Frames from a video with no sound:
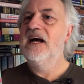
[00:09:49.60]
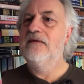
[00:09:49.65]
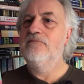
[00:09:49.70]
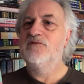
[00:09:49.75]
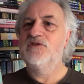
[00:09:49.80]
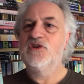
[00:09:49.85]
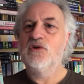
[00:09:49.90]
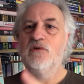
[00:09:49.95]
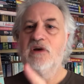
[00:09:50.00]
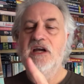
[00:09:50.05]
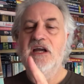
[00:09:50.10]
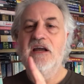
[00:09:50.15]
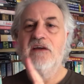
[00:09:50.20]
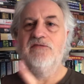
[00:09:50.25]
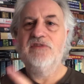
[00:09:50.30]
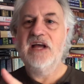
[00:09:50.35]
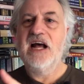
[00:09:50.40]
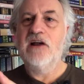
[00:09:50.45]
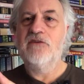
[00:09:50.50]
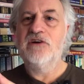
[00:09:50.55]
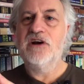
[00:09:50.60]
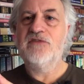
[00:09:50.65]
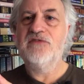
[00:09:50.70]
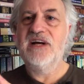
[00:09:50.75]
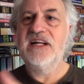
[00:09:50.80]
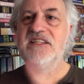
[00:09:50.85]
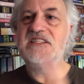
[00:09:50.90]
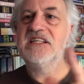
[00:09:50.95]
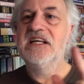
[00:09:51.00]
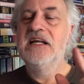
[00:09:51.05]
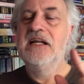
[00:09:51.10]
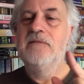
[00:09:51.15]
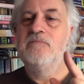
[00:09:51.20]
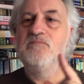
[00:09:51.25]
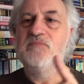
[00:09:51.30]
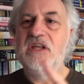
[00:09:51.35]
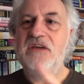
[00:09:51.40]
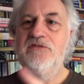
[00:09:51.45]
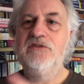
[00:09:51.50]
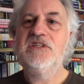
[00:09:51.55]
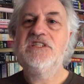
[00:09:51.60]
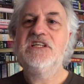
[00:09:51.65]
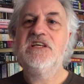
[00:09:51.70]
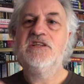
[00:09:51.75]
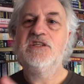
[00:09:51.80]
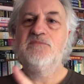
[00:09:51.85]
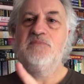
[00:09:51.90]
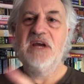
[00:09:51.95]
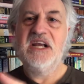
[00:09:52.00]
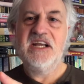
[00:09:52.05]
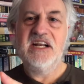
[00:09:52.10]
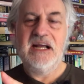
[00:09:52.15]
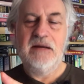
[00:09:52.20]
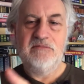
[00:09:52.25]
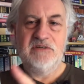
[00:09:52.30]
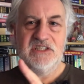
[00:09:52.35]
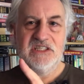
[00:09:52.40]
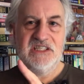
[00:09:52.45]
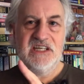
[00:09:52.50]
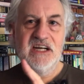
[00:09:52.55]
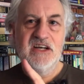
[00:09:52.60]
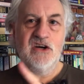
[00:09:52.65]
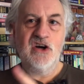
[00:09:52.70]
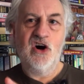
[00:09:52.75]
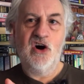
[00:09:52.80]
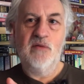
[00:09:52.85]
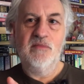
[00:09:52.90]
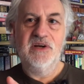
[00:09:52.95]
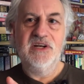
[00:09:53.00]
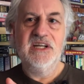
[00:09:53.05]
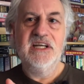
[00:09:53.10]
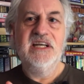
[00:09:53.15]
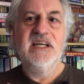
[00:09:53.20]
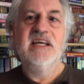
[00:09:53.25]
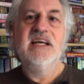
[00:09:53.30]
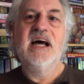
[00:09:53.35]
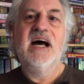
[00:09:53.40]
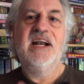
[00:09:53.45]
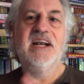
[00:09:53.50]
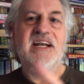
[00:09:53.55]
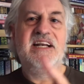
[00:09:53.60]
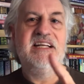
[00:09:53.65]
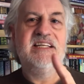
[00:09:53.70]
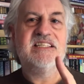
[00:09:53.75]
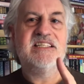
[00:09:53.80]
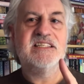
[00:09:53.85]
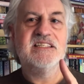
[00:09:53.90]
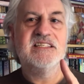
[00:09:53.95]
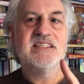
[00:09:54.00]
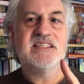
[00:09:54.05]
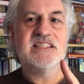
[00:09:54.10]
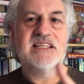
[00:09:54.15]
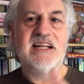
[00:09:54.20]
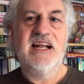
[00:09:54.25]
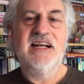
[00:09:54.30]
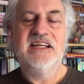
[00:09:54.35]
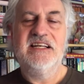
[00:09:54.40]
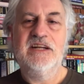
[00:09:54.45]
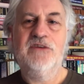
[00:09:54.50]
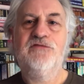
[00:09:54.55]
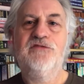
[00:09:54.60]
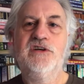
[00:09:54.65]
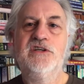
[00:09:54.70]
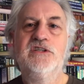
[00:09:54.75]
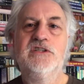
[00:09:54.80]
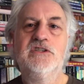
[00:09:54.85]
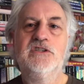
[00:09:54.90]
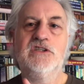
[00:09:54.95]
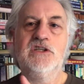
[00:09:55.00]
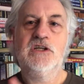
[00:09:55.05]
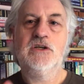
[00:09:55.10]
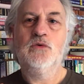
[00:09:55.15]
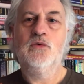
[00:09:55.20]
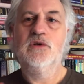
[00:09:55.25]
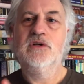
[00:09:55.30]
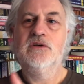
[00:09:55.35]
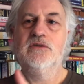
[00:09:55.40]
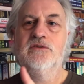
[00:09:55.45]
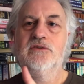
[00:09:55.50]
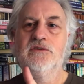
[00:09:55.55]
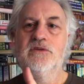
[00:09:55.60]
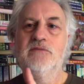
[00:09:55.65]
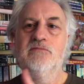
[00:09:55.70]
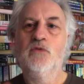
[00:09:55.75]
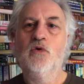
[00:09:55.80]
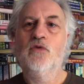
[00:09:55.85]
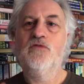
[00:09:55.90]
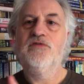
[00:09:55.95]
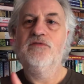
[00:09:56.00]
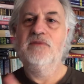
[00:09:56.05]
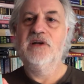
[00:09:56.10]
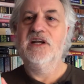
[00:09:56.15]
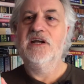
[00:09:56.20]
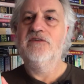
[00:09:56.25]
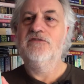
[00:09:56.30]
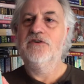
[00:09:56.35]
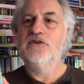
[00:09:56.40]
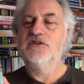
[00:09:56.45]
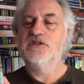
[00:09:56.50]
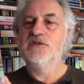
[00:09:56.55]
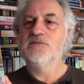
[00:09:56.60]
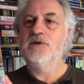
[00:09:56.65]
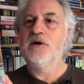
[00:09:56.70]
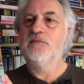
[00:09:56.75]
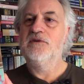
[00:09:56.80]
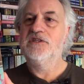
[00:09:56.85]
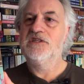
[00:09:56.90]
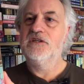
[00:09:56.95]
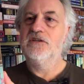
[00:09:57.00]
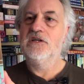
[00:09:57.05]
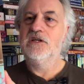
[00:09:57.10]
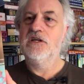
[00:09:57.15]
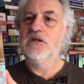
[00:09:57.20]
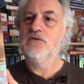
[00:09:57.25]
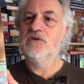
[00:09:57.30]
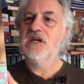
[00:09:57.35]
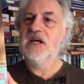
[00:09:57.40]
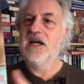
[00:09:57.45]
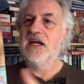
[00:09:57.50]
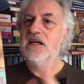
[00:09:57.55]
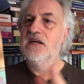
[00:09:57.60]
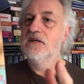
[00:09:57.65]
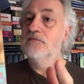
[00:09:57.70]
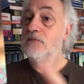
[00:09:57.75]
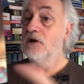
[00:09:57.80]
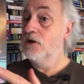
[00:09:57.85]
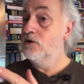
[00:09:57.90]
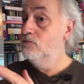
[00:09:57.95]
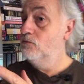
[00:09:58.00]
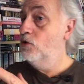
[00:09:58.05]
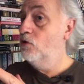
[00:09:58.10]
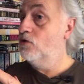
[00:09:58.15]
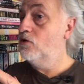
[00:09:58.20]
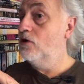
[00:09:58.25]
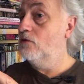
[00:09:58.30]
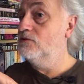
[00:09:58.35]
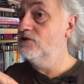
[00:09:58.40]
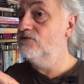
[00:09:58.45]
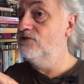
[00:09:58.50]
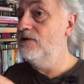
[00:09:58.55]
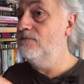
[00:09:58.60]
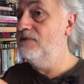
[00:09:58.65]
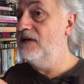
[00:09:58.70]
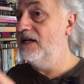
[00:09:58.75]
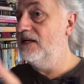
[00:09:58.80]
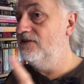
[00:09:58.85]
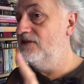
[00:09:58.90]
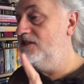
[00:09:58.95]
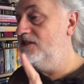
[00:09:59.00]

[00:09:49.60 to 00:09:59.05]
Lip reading: So if Elric fans, if you see this, pick it up, because it's uncommon and it is slightly different to the more familiar versions published in the UK. Michael Moorcock was really big in the